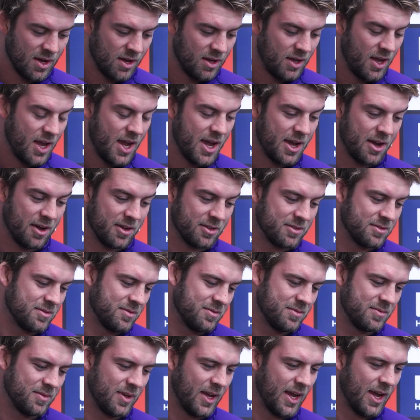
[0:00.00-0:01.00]
Yeah,
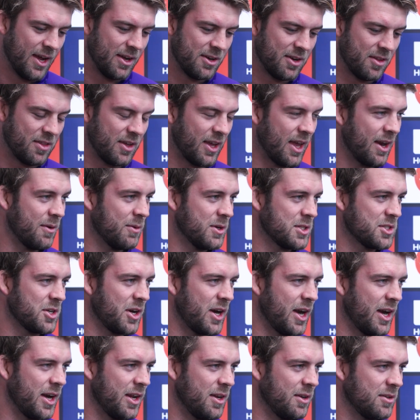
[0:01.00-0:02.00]
I don't think anyone's got
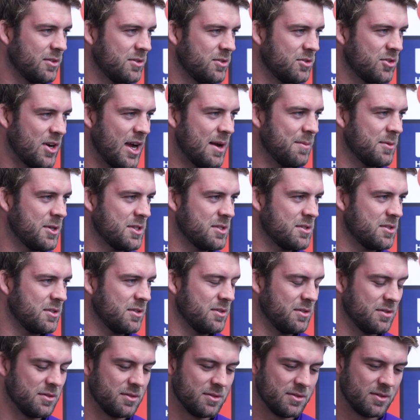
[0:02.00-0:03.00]
any dramas and